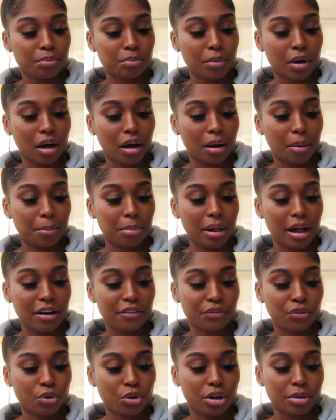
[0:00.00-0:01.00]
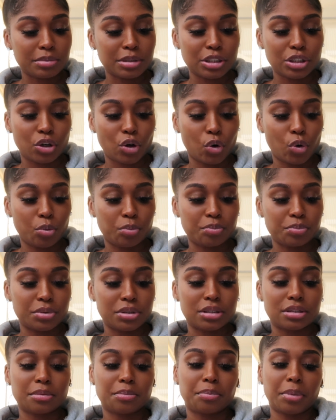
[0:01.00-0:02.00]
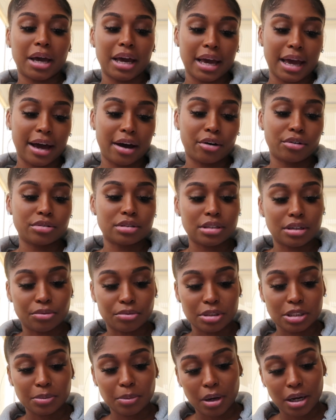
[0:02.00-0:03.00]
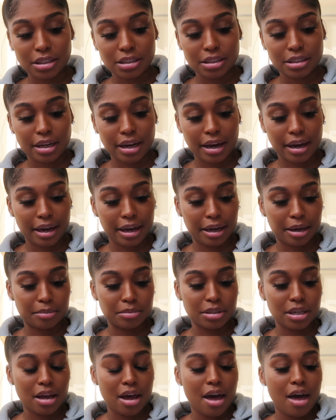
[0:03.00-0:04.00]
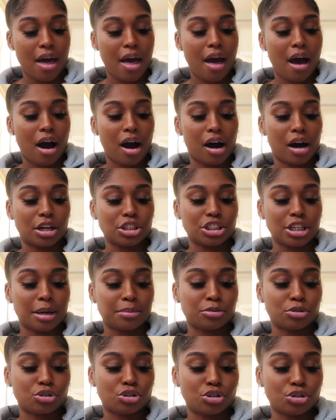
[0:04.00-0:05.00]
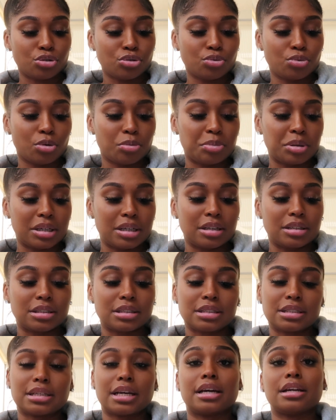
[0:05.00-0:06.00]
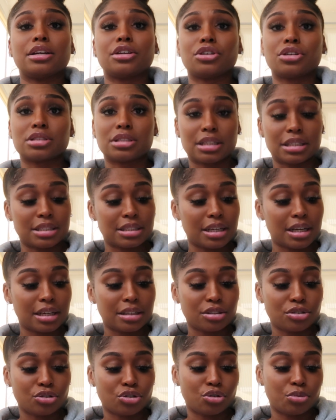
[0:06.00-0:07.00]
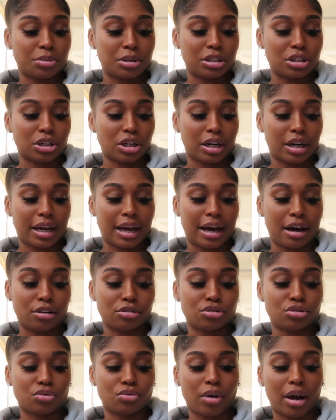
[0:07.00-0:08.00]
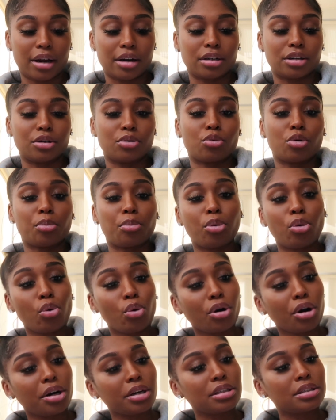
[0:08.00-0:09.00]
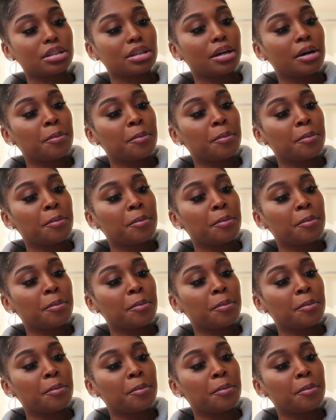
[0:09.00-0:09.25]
platform scopes, payouts, and response times. Chapter 2 will be sustaining your success. So you'll be learning how to write a good report,